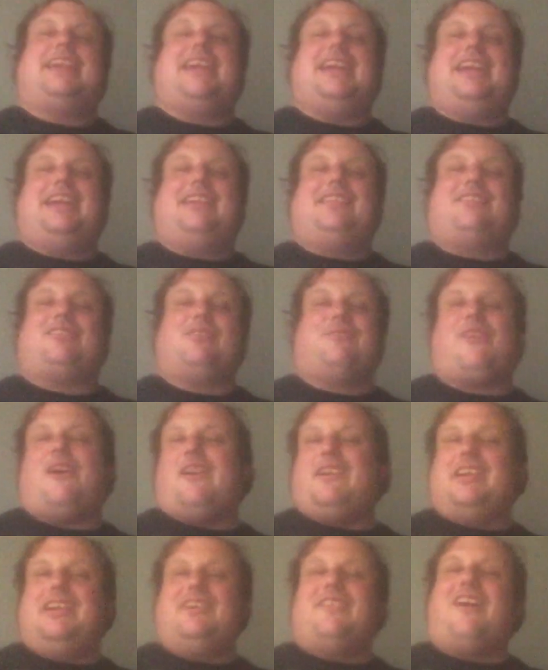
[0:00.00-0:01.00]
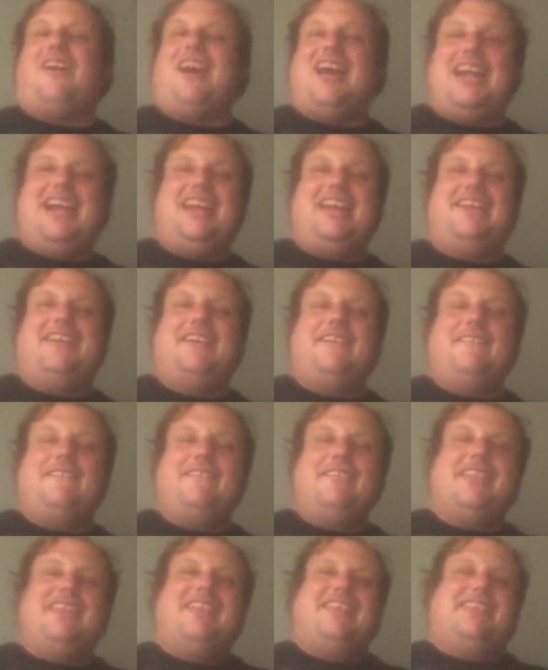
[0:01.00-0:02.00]
a safari ride
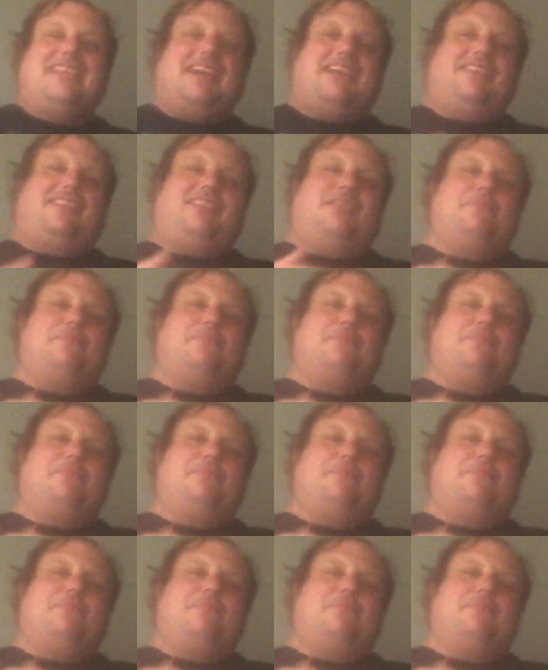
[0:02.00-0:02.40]
that is